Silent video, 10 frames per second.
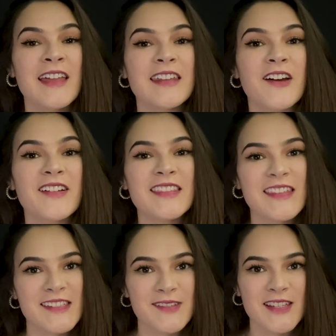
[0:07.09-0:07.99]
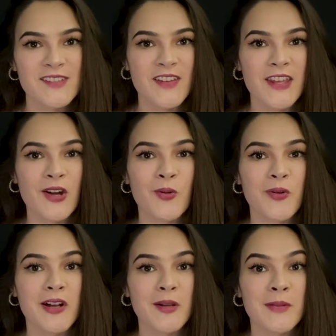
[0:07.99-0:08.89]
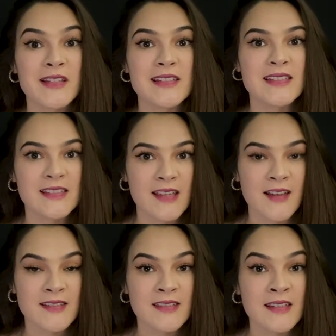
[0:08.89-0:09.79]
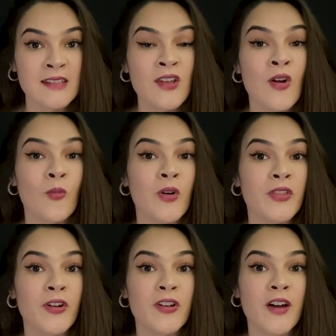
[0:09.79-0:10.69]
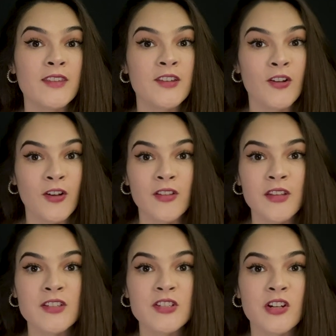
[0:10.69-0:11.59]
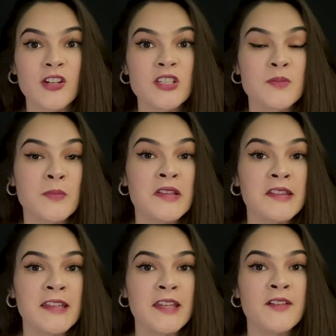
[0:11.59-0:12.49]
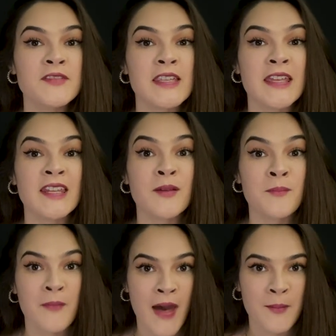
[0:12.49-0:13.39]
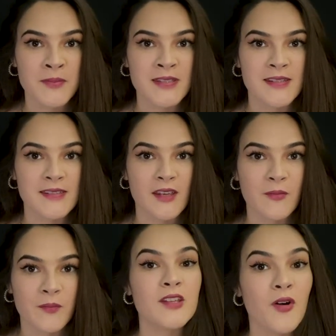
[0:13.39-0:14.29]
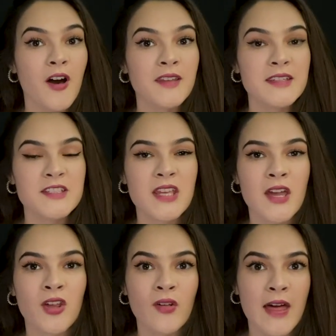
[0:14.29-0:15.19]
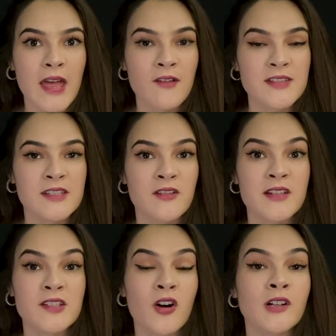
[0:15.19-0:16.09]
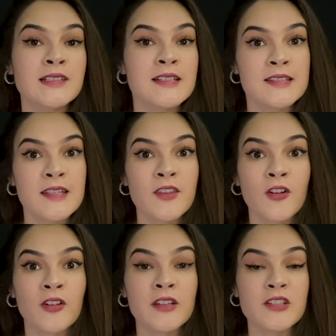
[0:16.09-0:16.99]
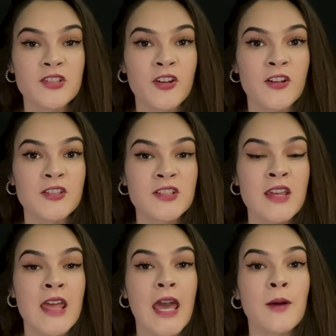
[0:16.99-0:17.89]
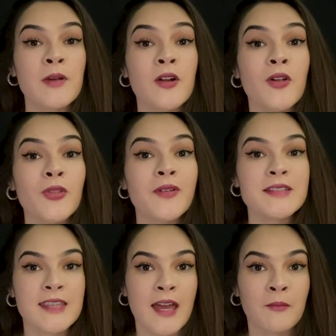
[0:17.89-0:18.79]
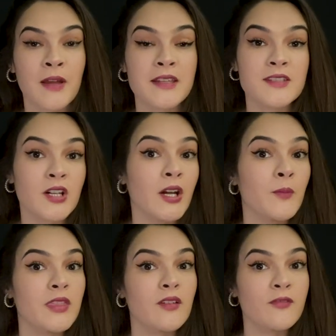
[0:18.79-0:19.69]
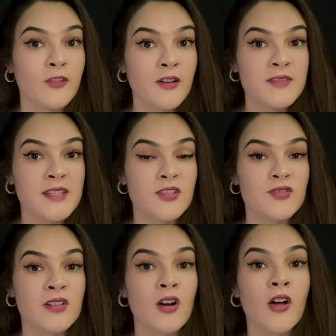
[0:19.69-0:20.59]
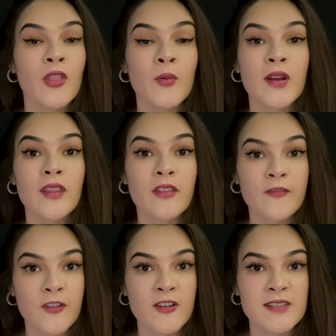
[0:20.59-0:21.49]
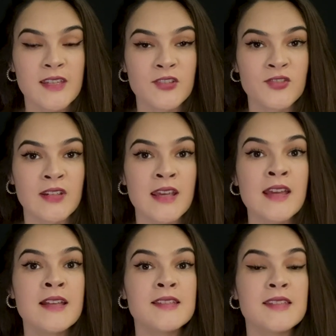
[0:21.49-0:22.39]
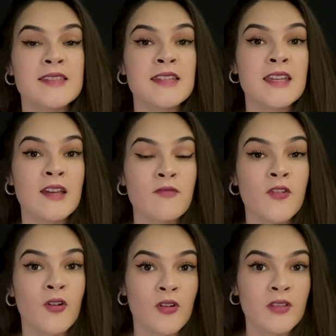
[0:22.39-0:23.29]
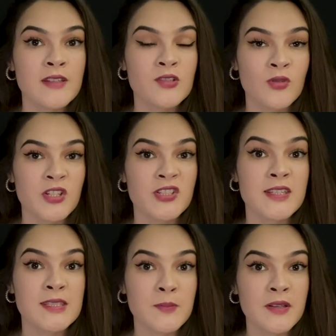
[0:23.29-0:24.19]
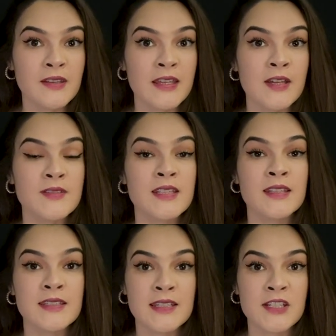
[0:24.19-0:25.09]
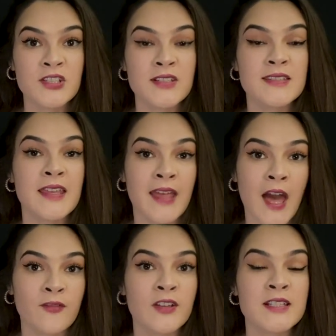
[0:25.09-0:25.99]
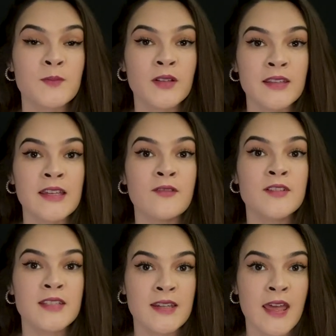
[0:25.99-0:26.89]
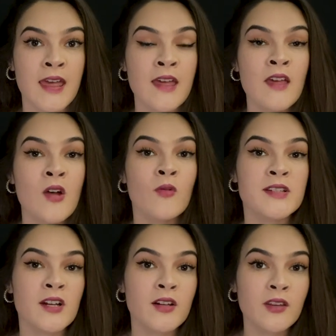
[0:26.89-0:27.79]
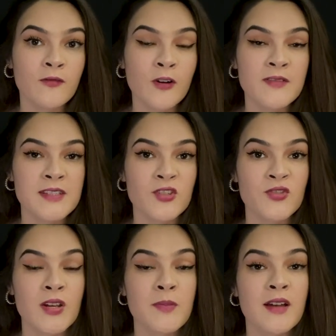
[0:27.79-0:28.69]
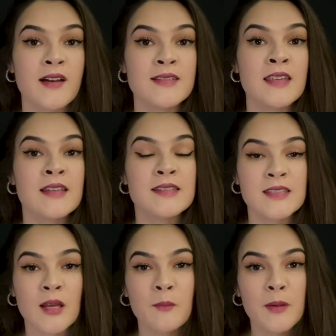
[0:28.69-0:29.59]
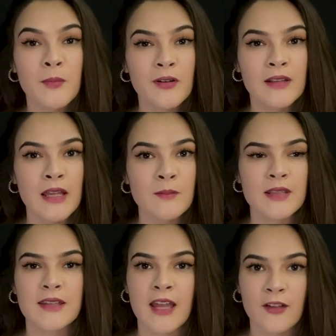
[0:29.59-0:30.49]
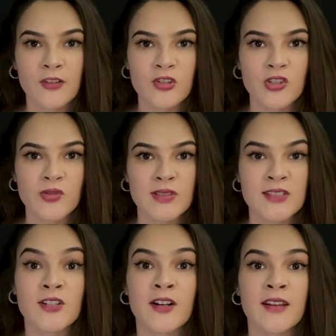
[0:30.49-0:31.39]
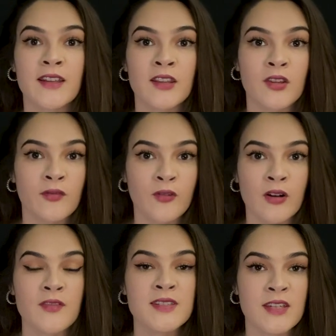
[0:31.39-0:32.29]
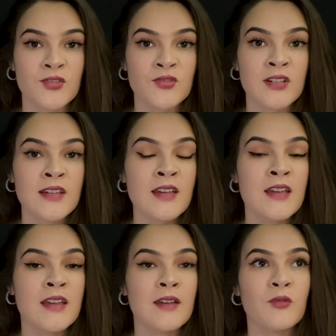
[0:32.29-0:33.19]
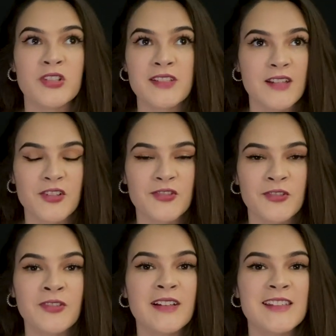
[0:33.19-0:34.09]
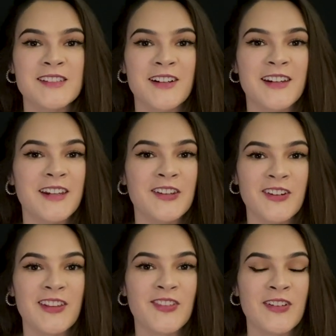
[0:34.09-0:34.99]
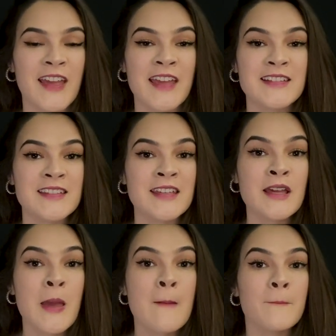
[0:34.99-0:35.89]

Now in this week's video, we're going to be discussing whether or not the early church believed in baptism. So, on this channel, I have a series called Did the Early Church, and we go through a timeline starting with the 4th century all the way to the 1st century to see if the earliest Christians believed in the teachings that Catholics believe today. We start in the 4th century because some people claim that the Catholic Church was started in the 4th century which is not true. It started in 33 AD.